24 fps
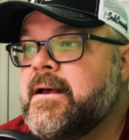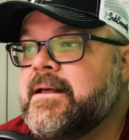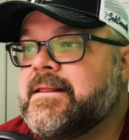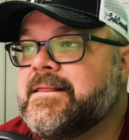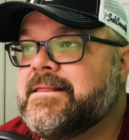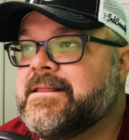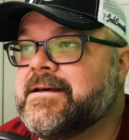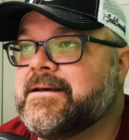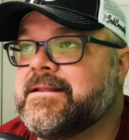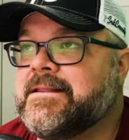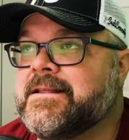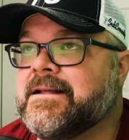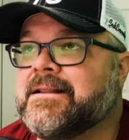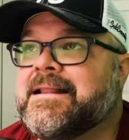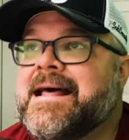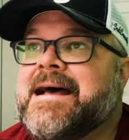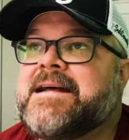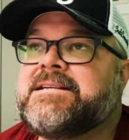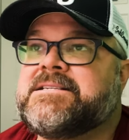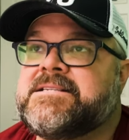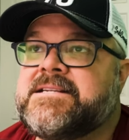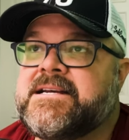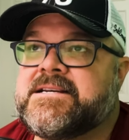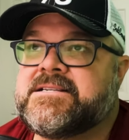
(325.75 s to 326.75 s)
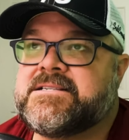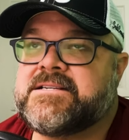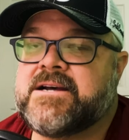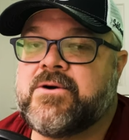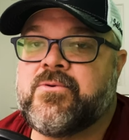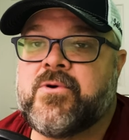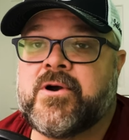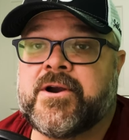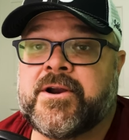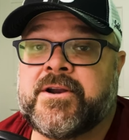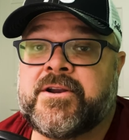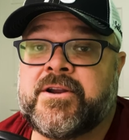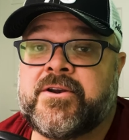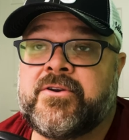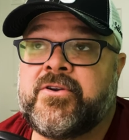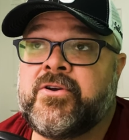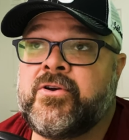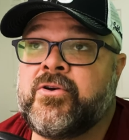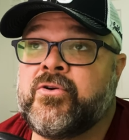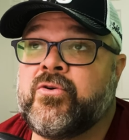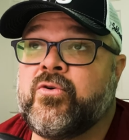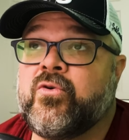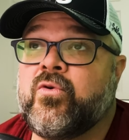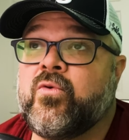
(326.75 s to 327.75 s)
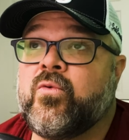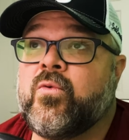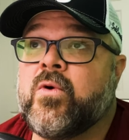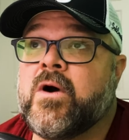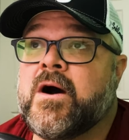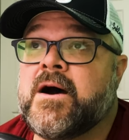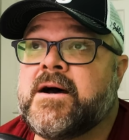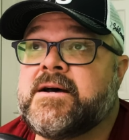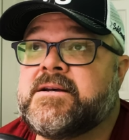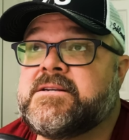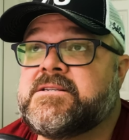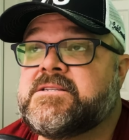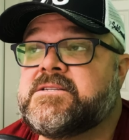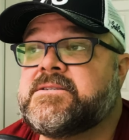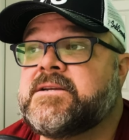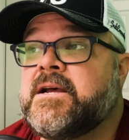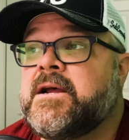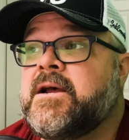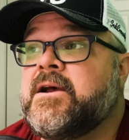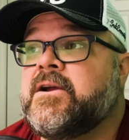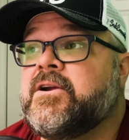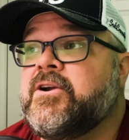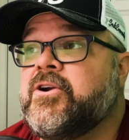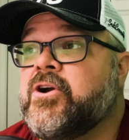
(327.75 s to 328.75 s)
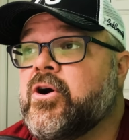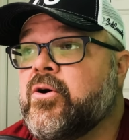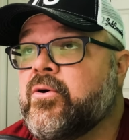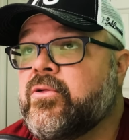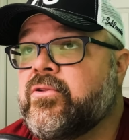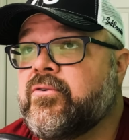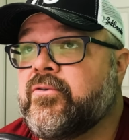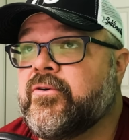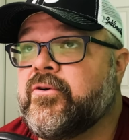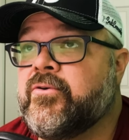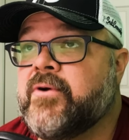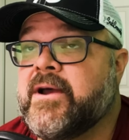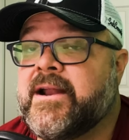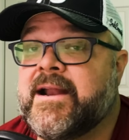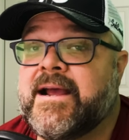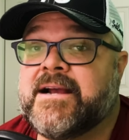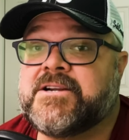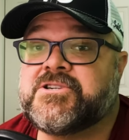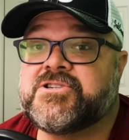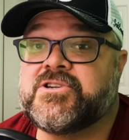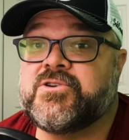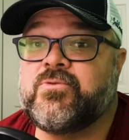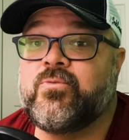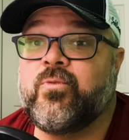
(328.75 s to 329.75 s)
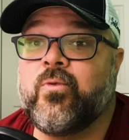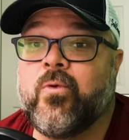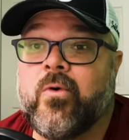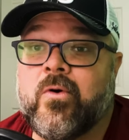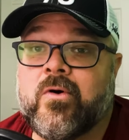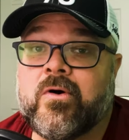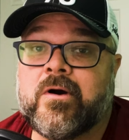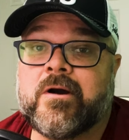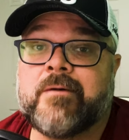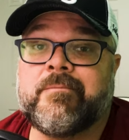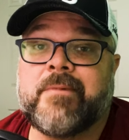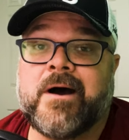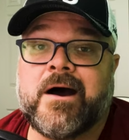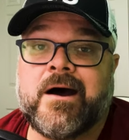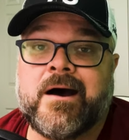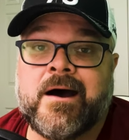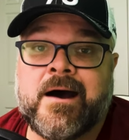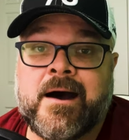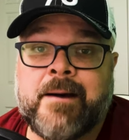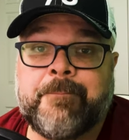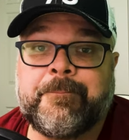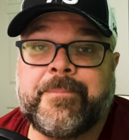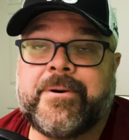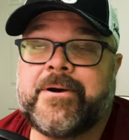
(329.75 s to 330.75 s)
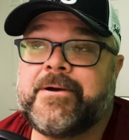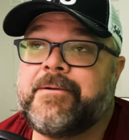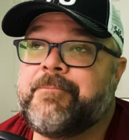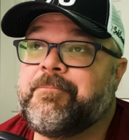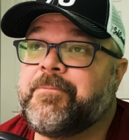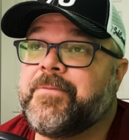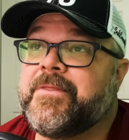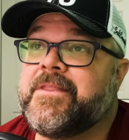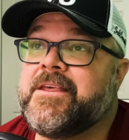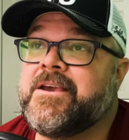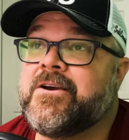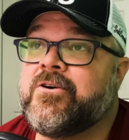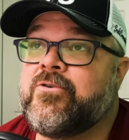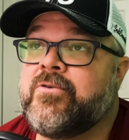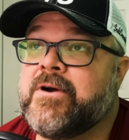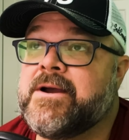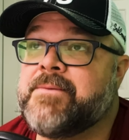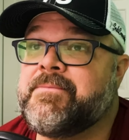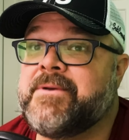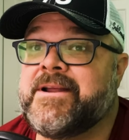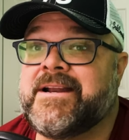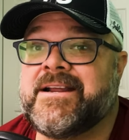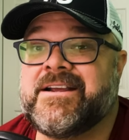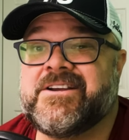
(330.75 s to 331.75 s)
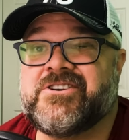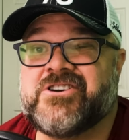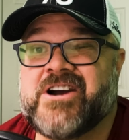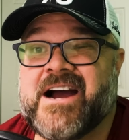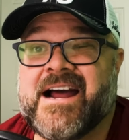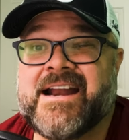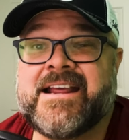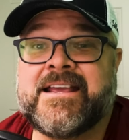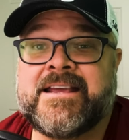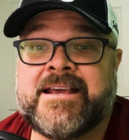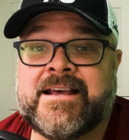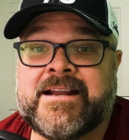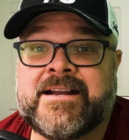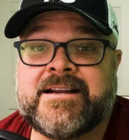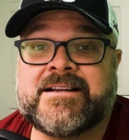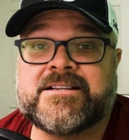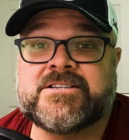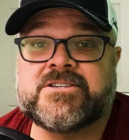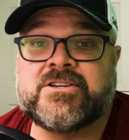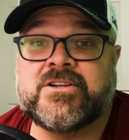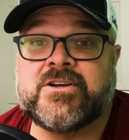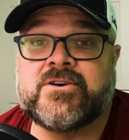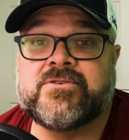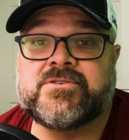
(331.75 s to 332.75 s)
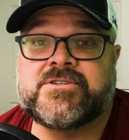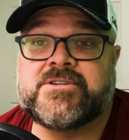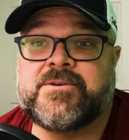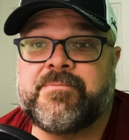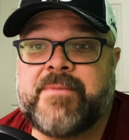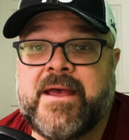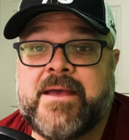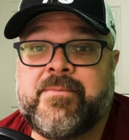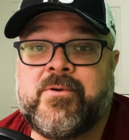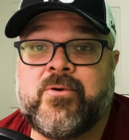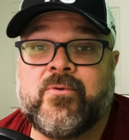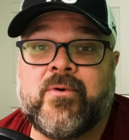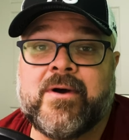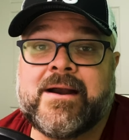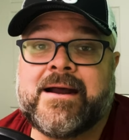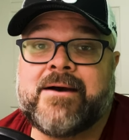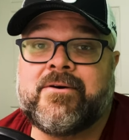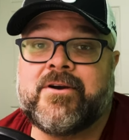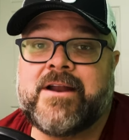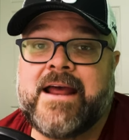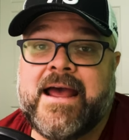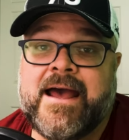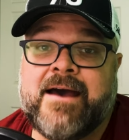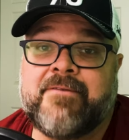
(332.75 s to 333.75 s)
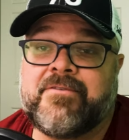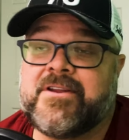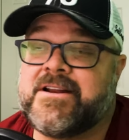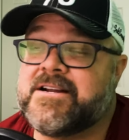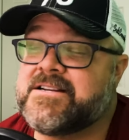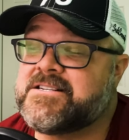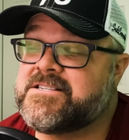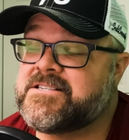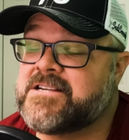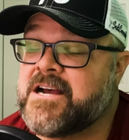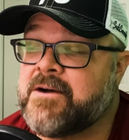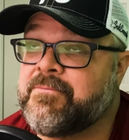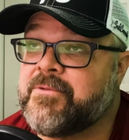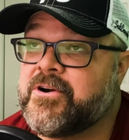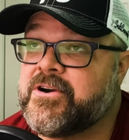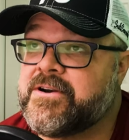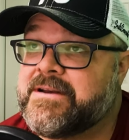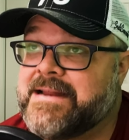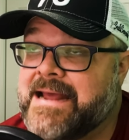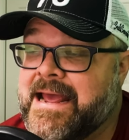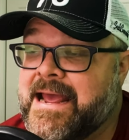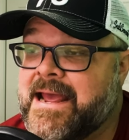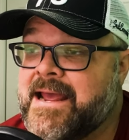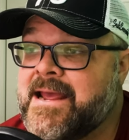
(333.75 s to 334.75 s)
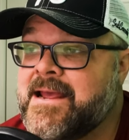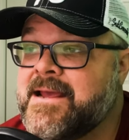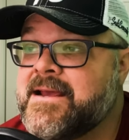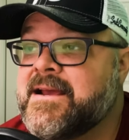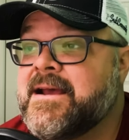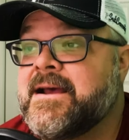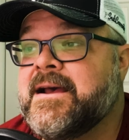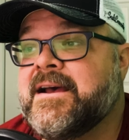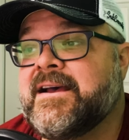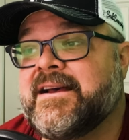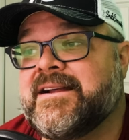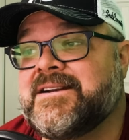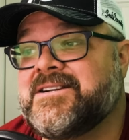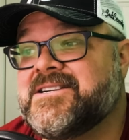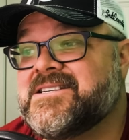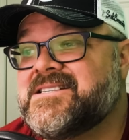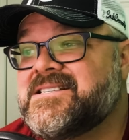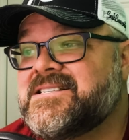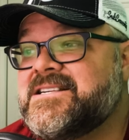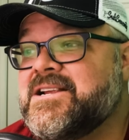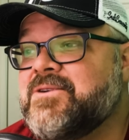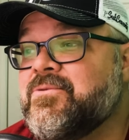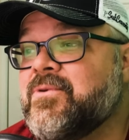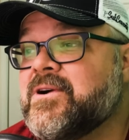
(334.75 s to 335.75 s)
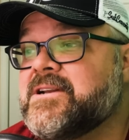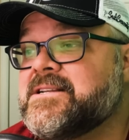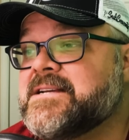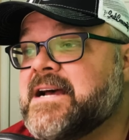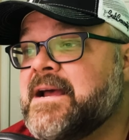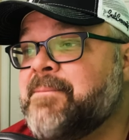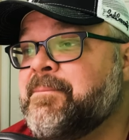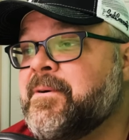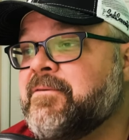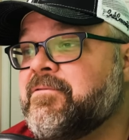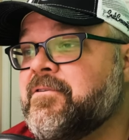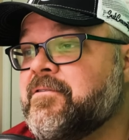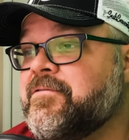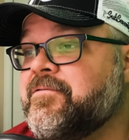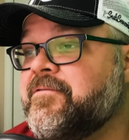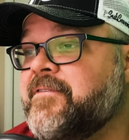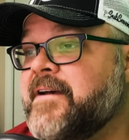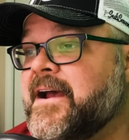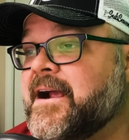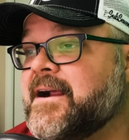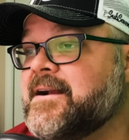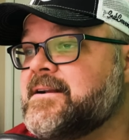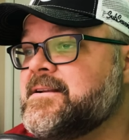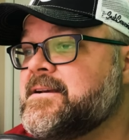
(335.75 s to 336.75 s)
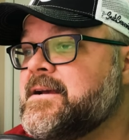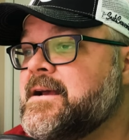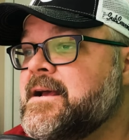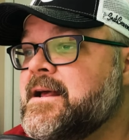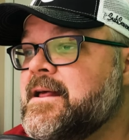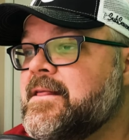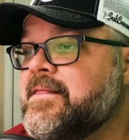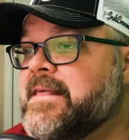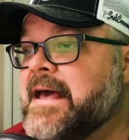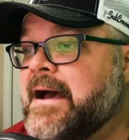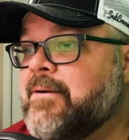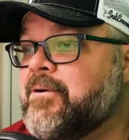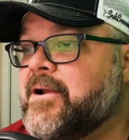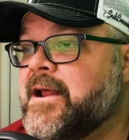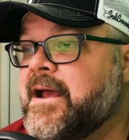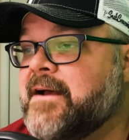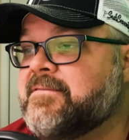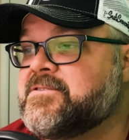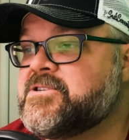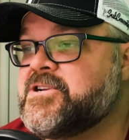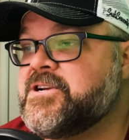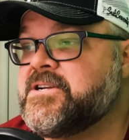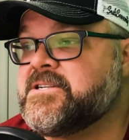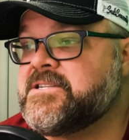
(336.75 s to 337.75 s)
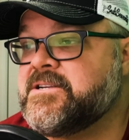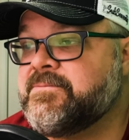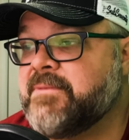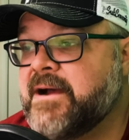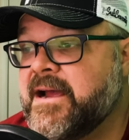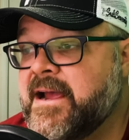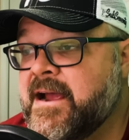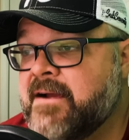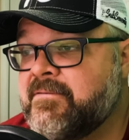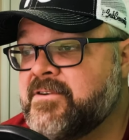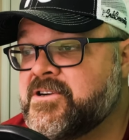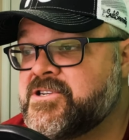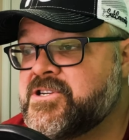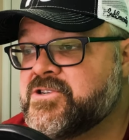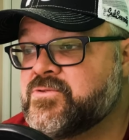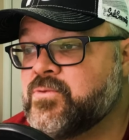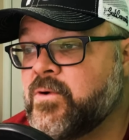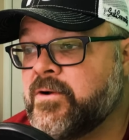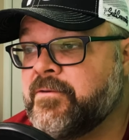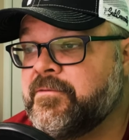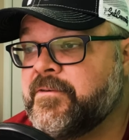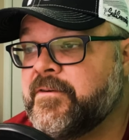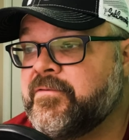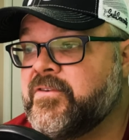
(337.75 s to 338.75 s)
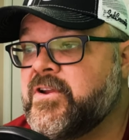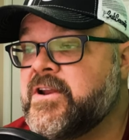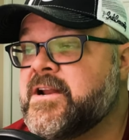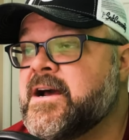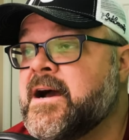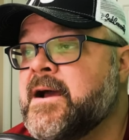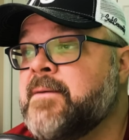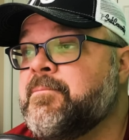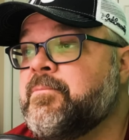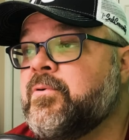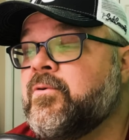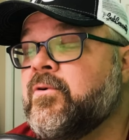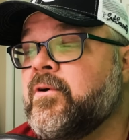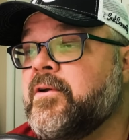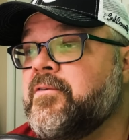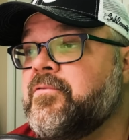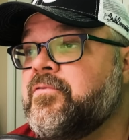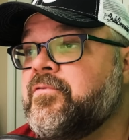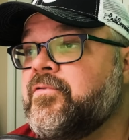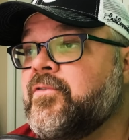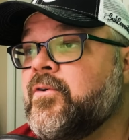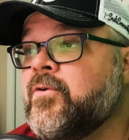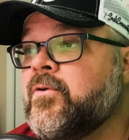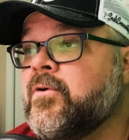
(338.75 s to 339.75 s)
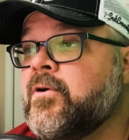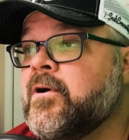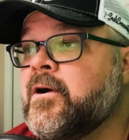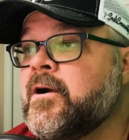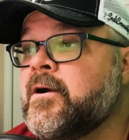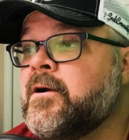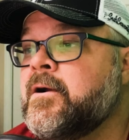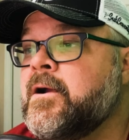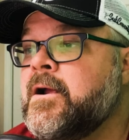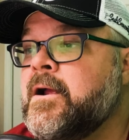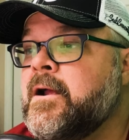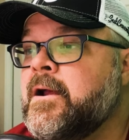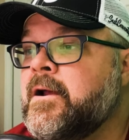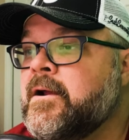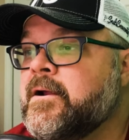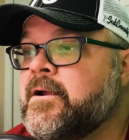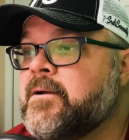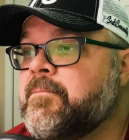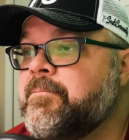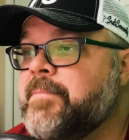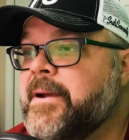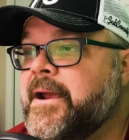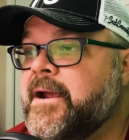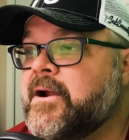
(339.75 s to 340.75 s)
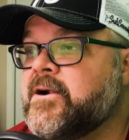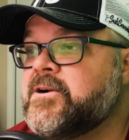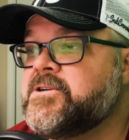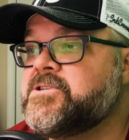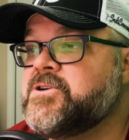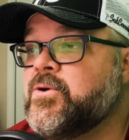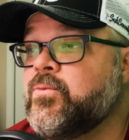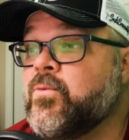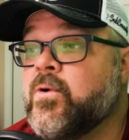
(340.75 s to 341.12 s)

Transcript: the the last test I wanted to do was go through and actually warm up the equipment and try to get it as close to maybe what I would have in a summer day and just see what type of effect that would have. So you can see my average is 159.4 compared to